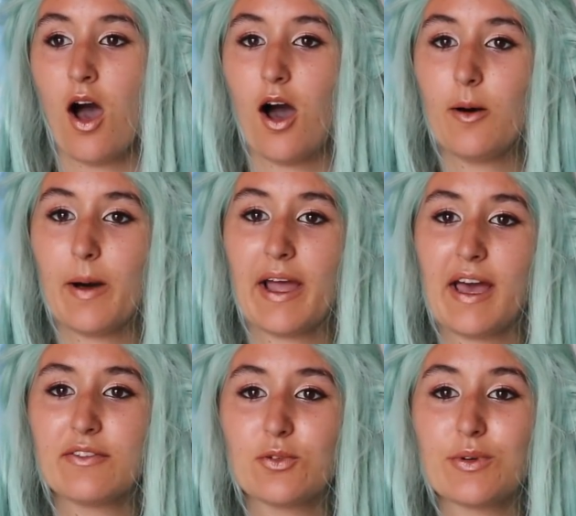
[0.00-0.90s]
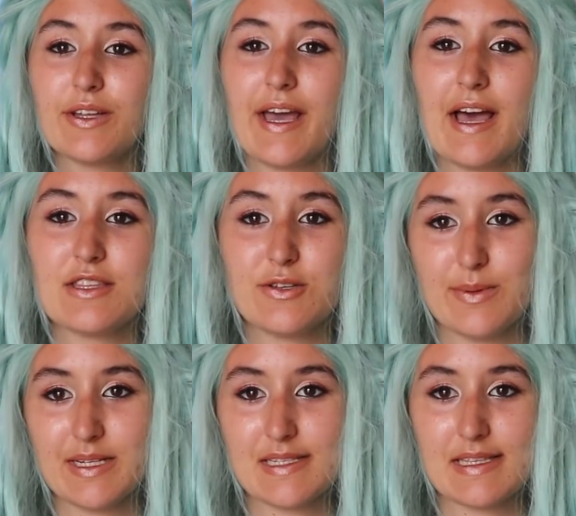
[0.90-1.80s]
I haven't really had too
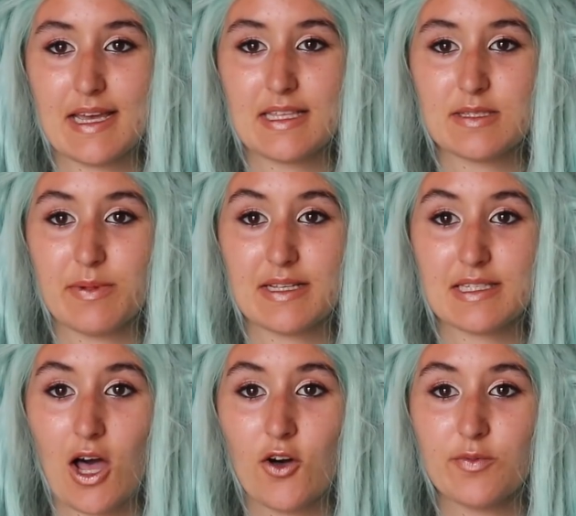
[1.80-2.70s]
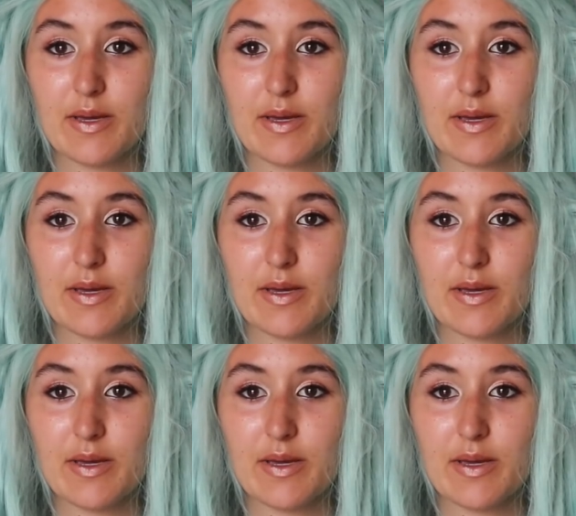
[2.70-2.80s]
many stains myself